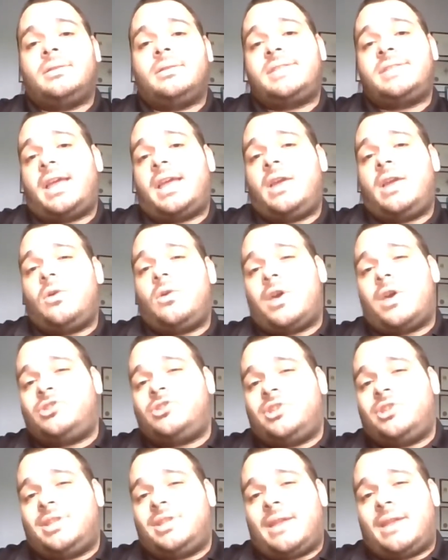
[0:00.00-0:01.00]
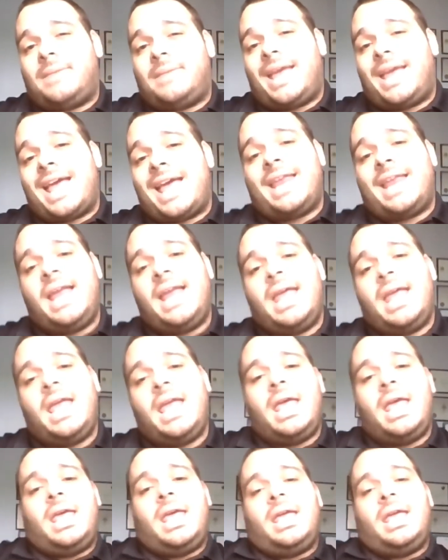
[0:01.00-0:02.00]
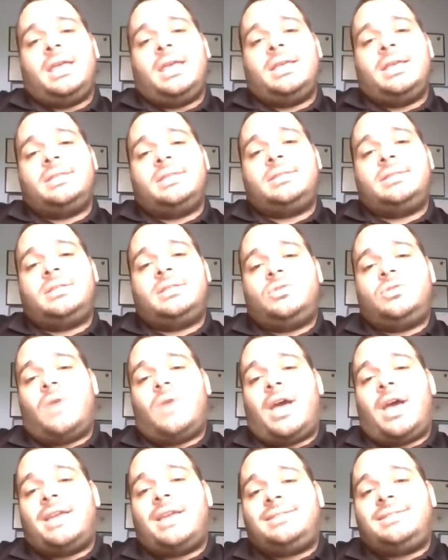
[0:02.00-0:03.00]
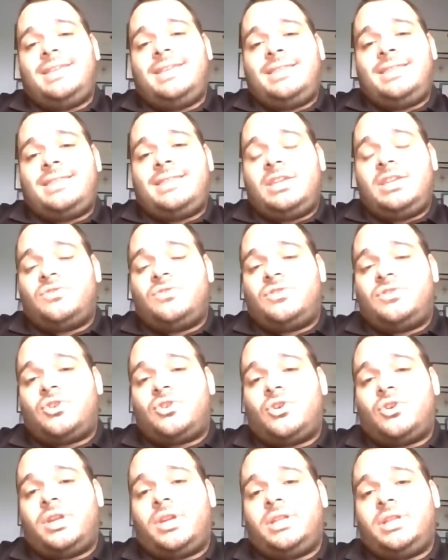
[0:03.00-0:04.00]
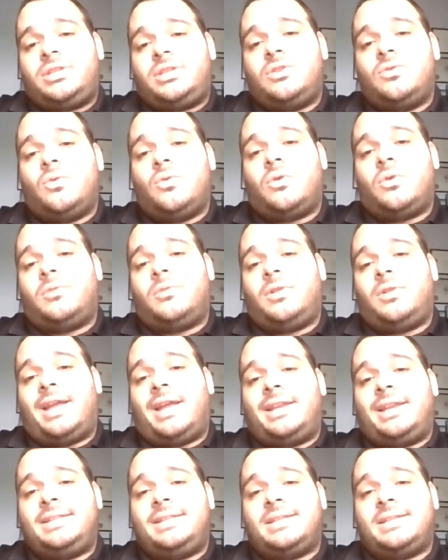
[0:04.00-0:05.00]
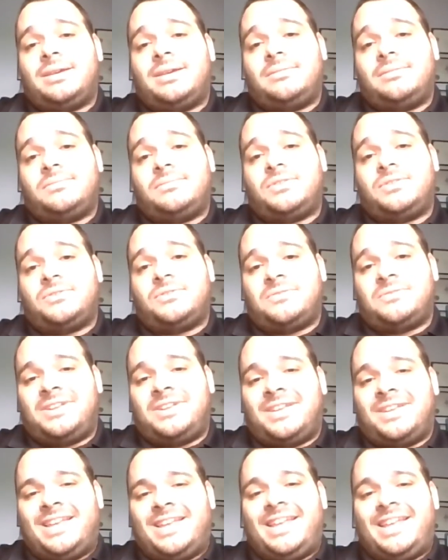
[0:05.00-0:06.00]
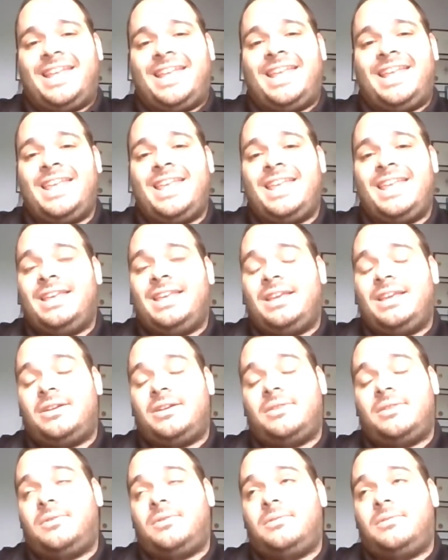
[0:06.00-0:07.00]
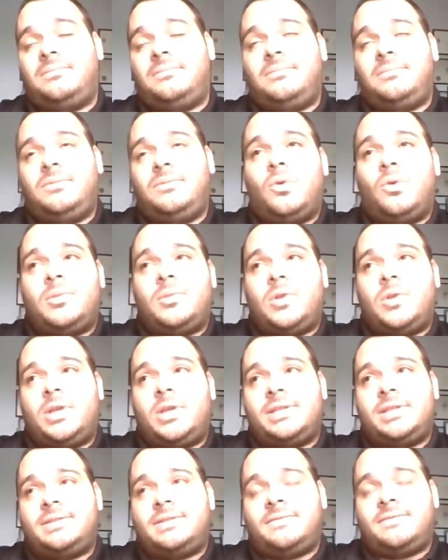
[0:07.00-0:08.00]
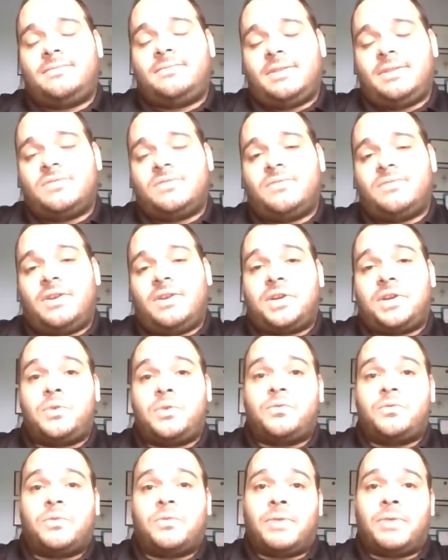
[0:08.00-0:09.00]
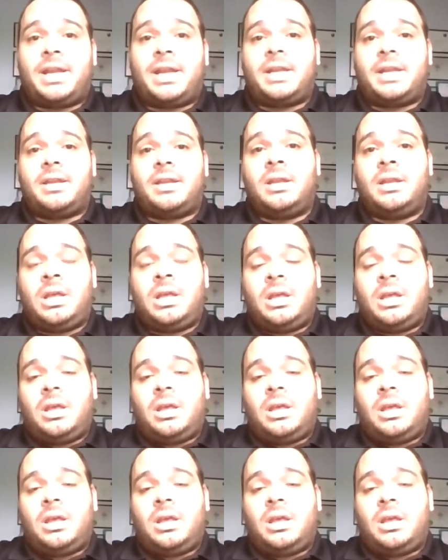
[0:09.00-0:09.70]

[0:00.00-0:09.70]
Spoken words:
The second question that I'm getting is, do I see things returning to normal anytime soon? All right, well, normal is very overrated